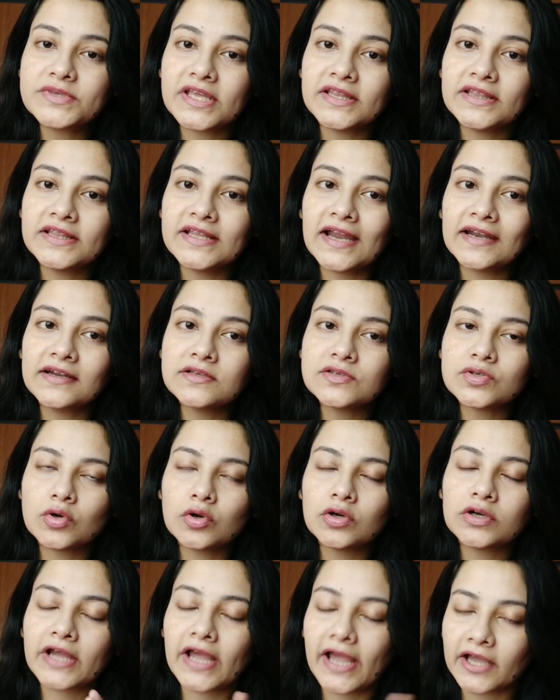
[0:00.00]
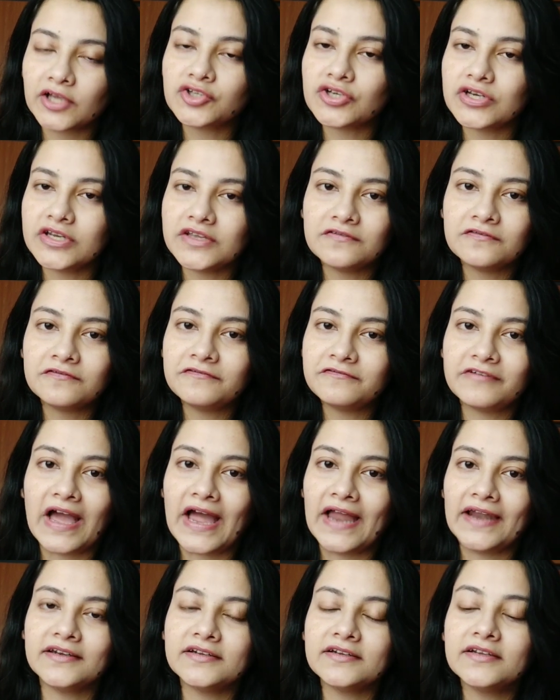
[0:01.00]
and that is not actually
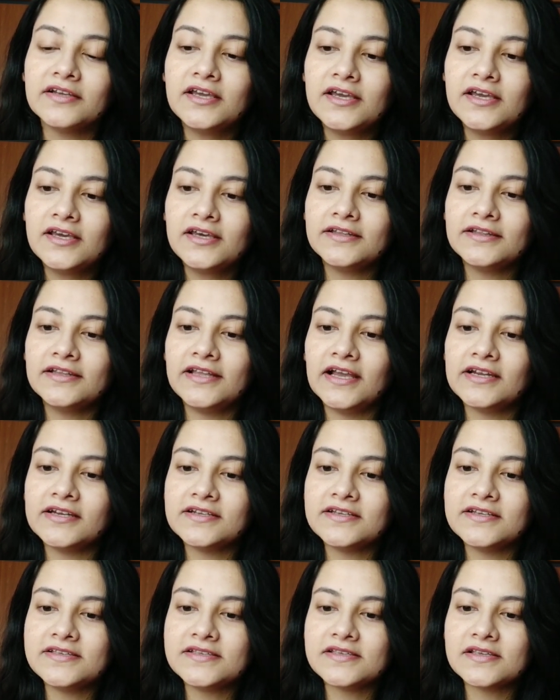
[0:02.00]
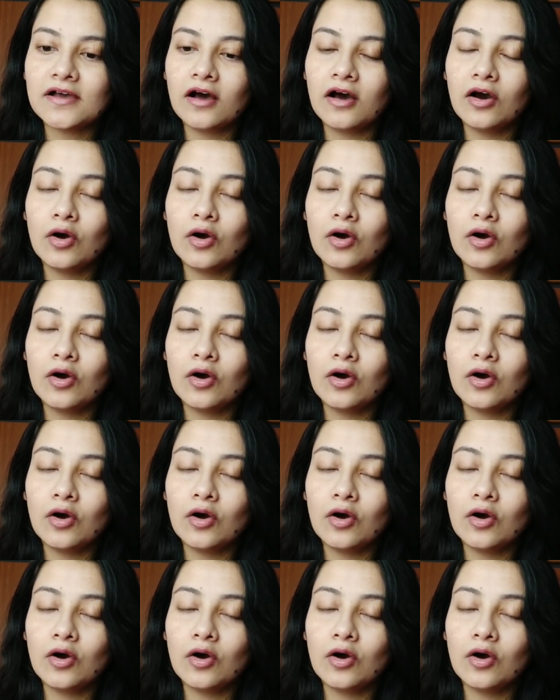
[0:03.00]
fat, that is